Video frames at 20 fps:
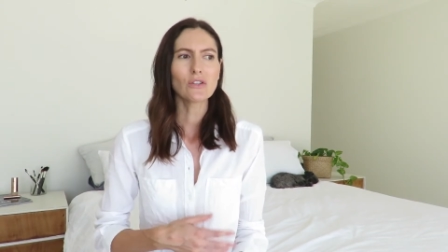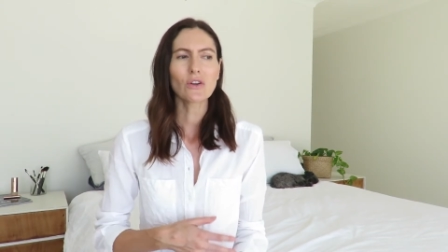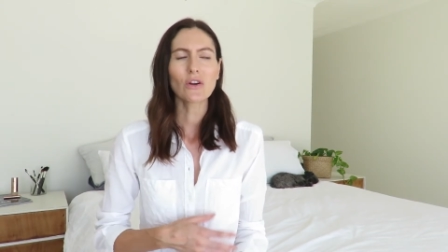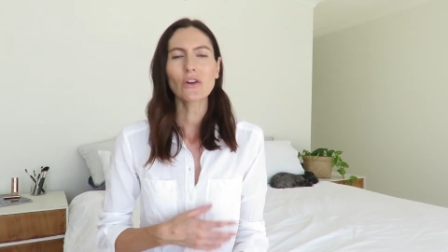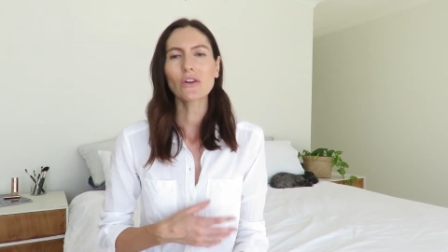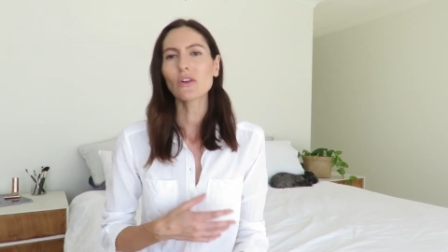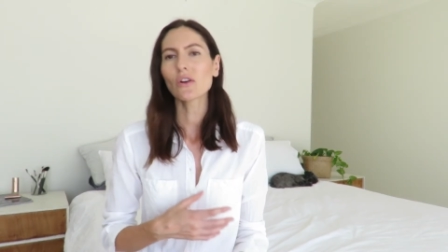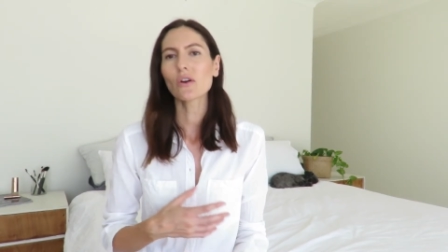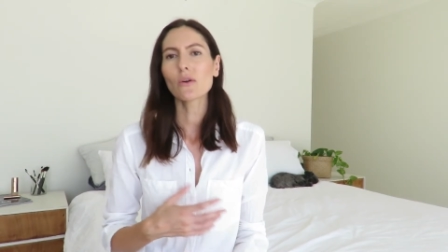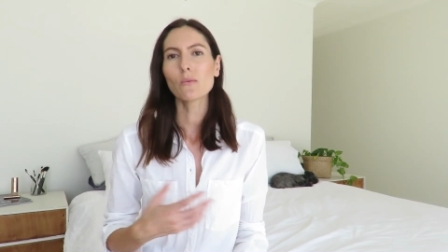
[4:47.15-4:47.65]
You
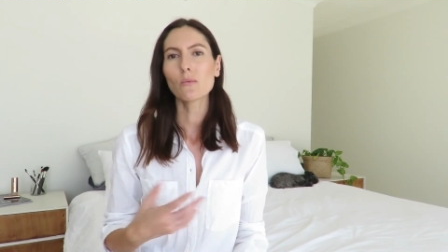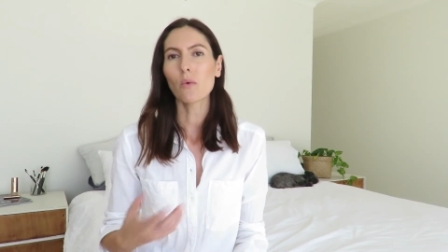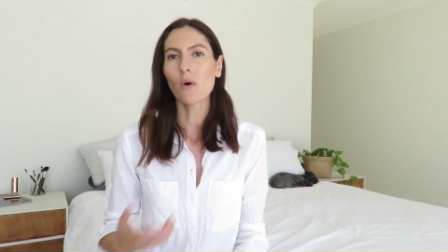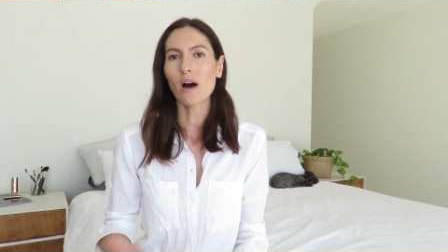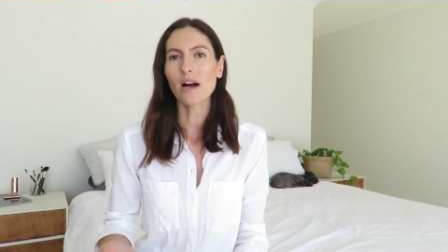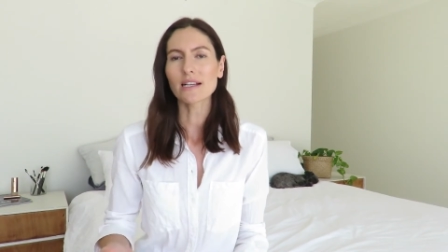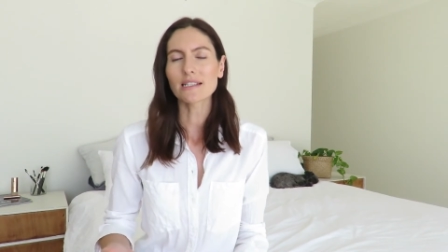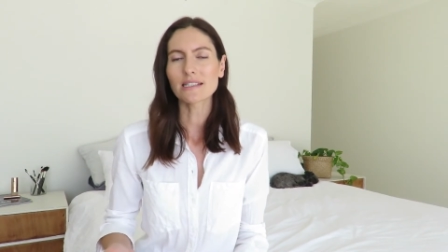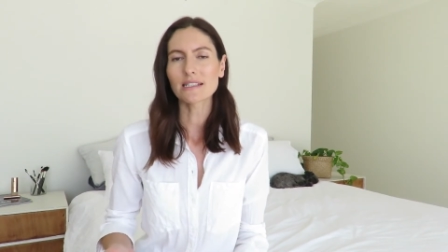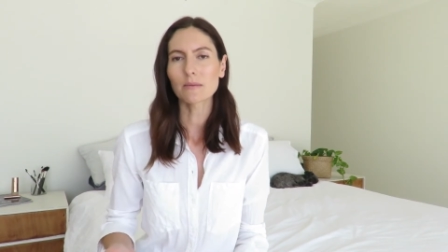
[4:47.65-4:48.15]
don't know
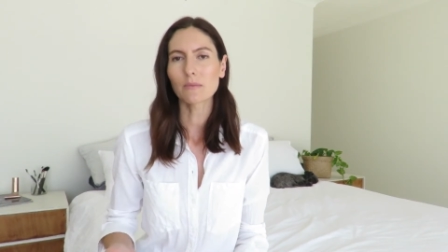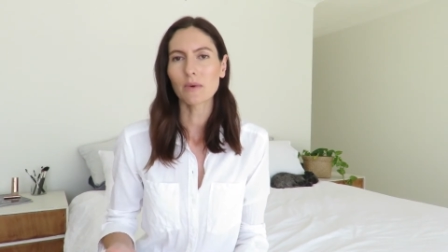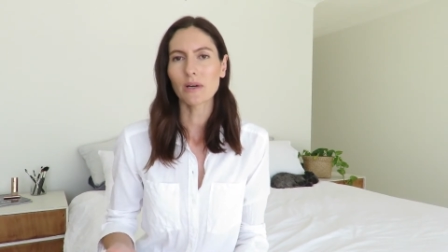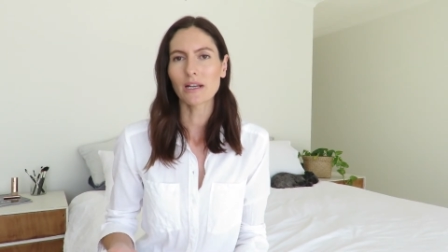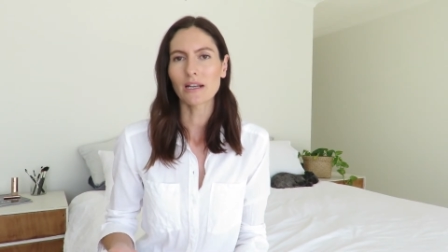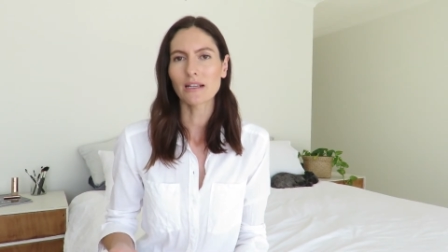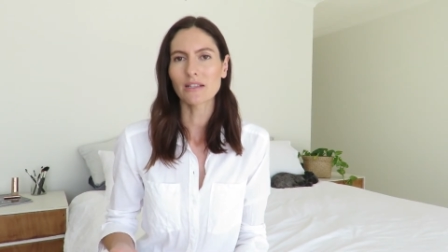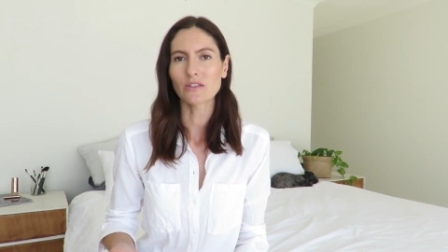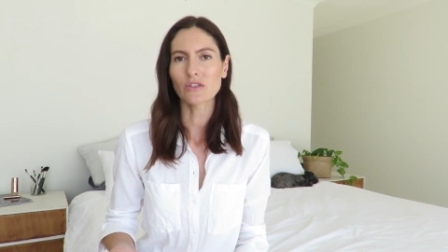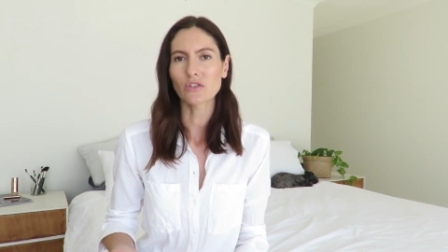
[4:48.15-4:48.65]
why
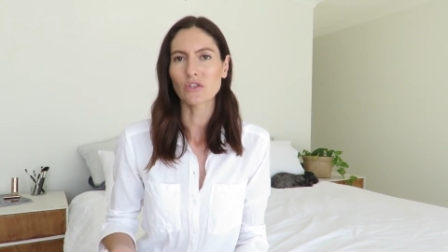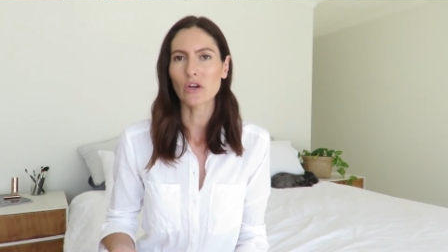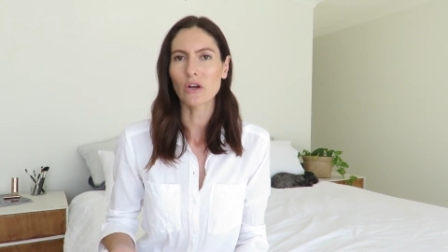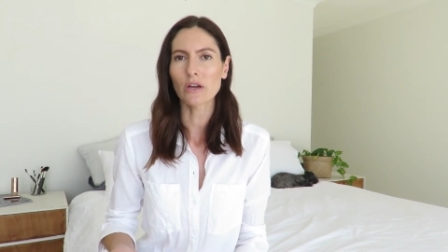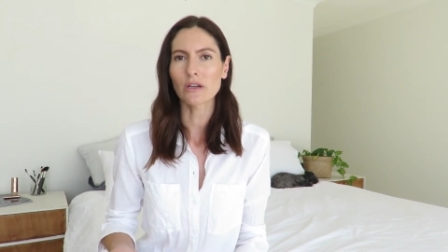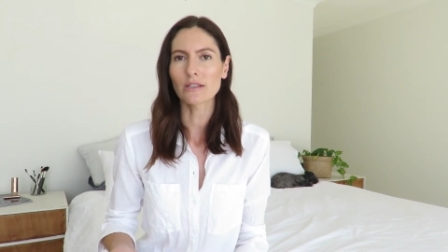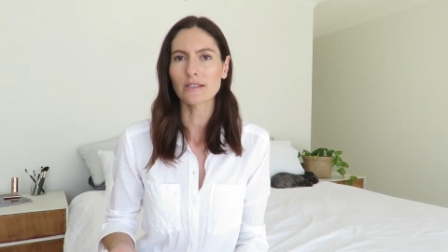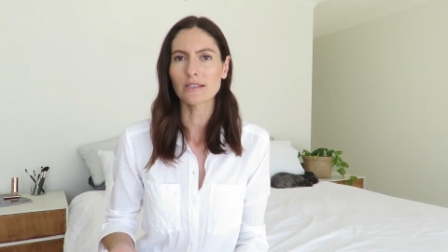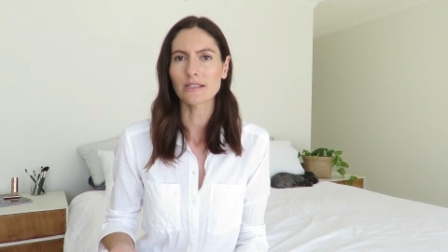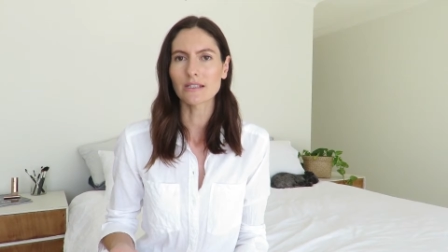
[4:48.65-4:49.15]
someone has
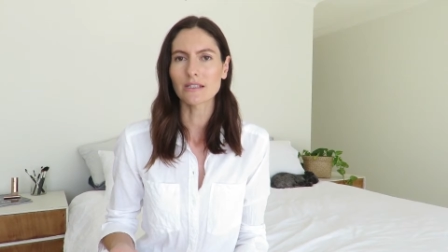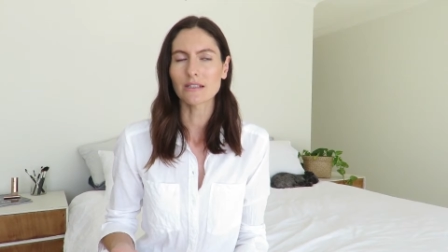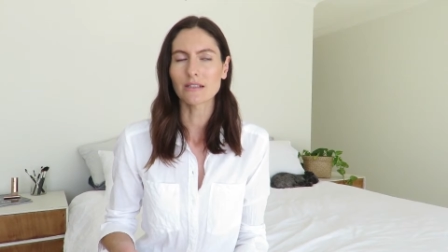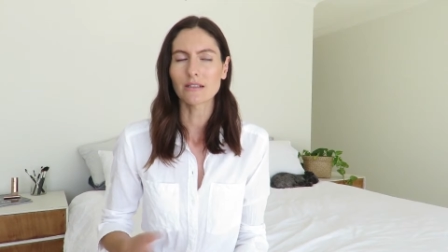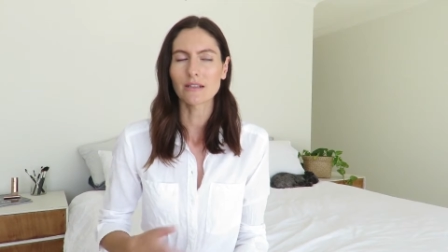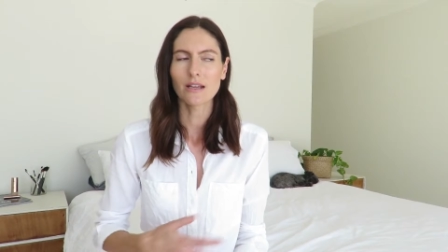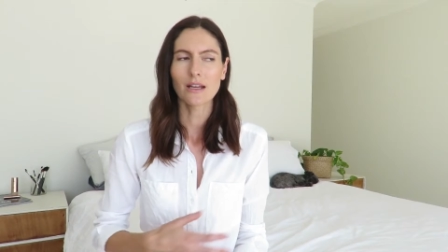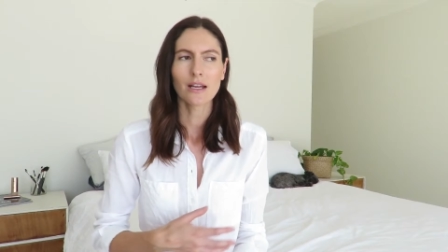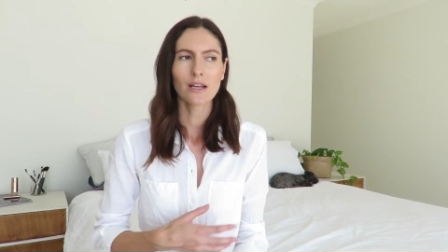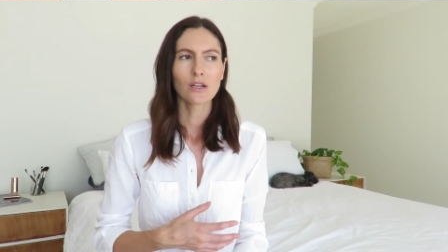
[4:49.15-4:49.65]
chosen